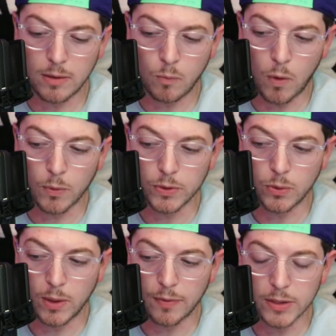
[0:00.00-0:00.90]
what we're
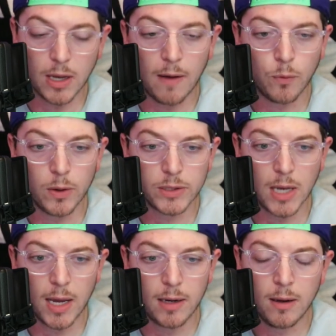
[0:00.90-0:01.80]
doing on the software
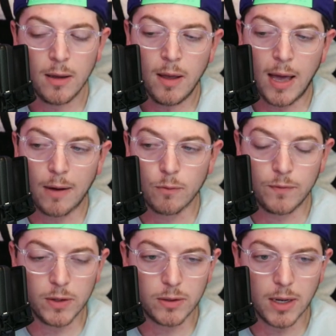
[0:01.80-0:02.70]
side at
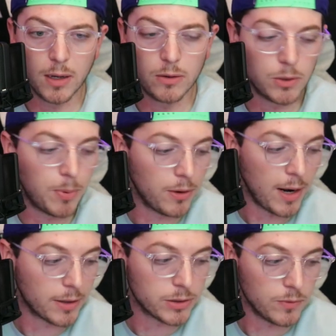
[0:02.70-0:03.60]
reveal.co. So Partner
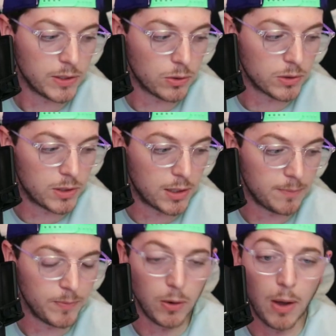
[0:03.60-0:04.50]
Hacker is the resource to
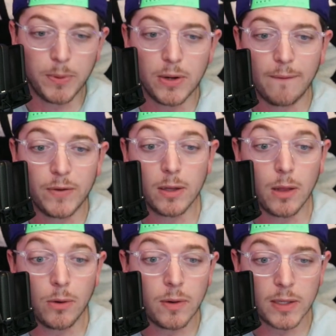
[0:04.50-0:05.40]
help you not feel
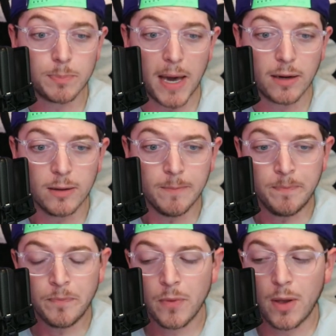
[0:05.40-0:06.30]
alone in this battle.
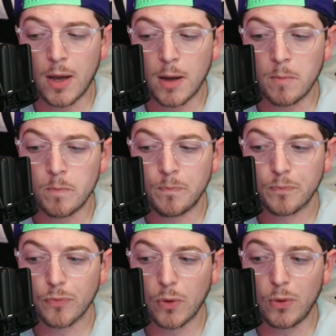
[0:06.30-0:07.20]

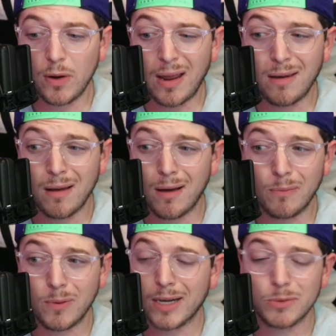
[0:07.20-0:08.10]

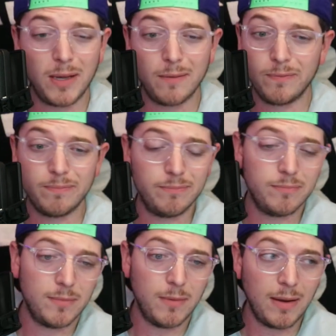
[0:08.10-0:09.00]
Gosh, we have
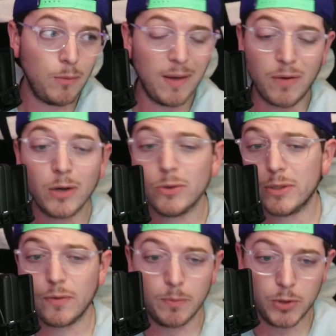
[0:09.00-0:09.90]
hundreds of
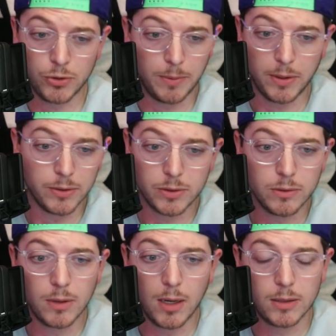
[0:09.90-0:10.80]
contributors
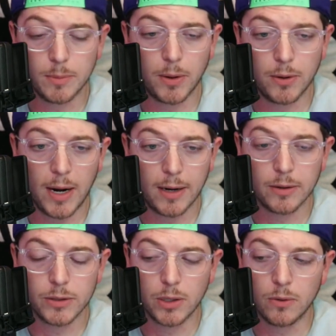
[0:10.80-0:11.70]
to Partner Hacker. So